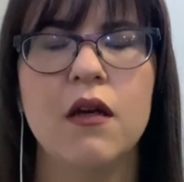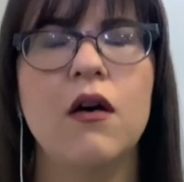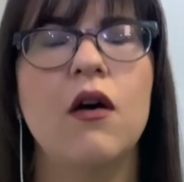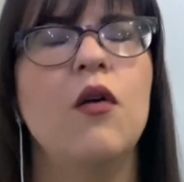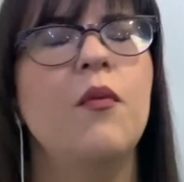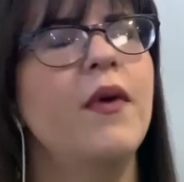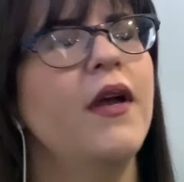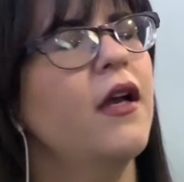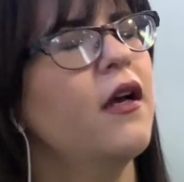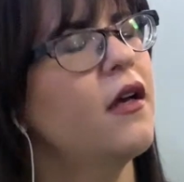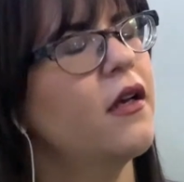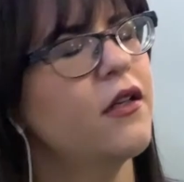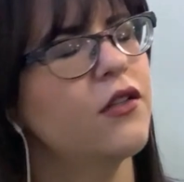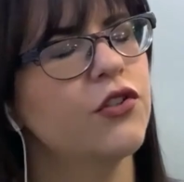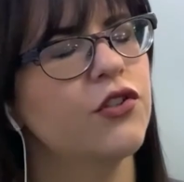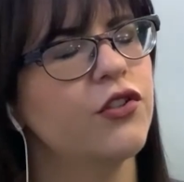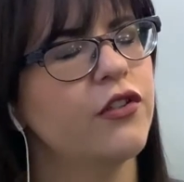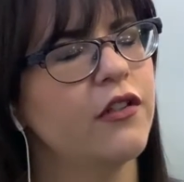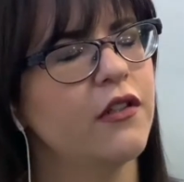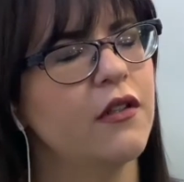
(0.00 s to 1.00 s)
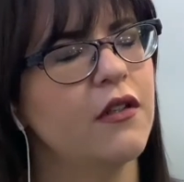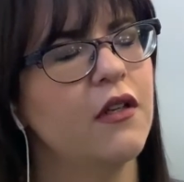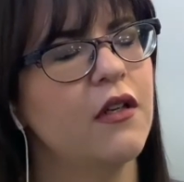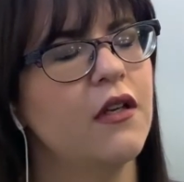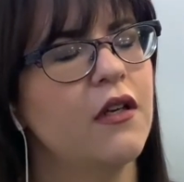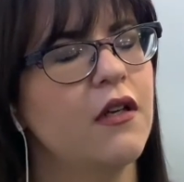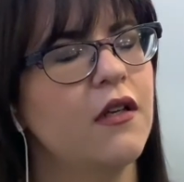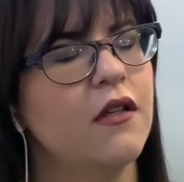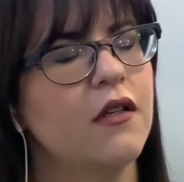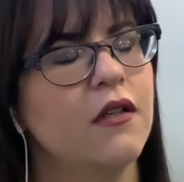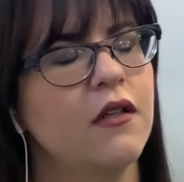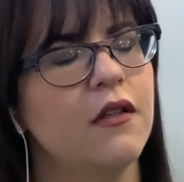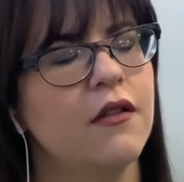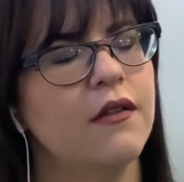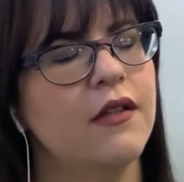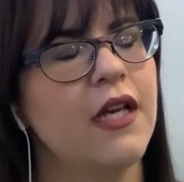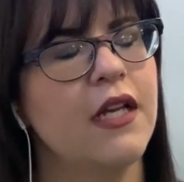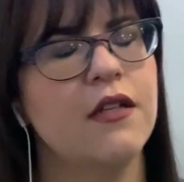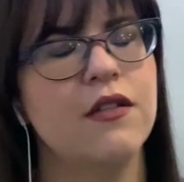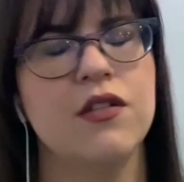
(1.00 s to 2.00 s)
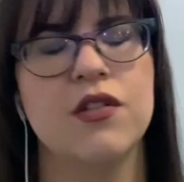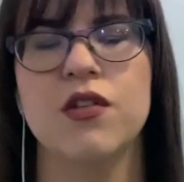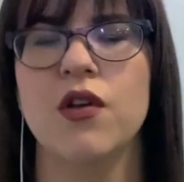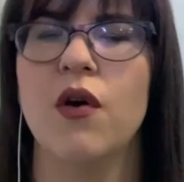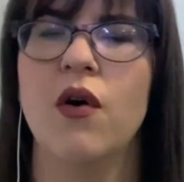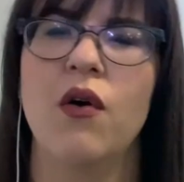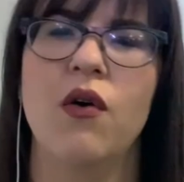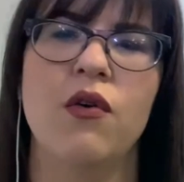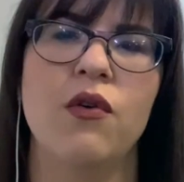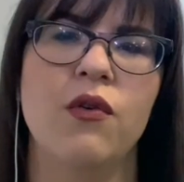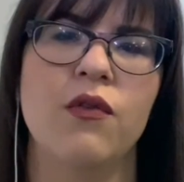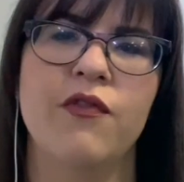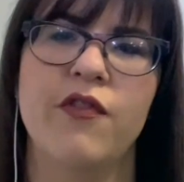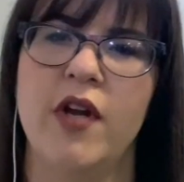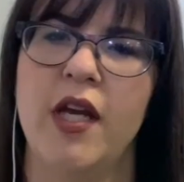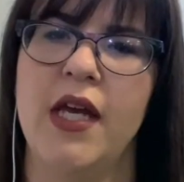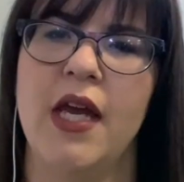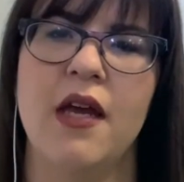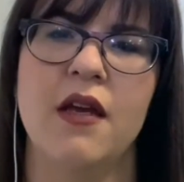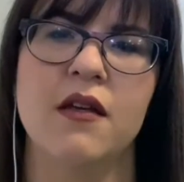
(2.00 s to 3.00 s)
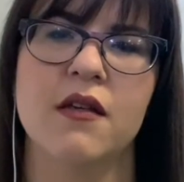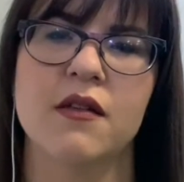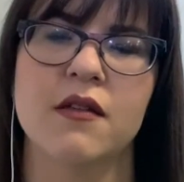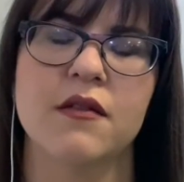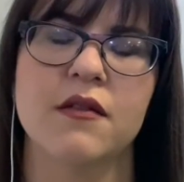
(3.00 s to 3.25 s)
Oh my gosh, that is so freeing.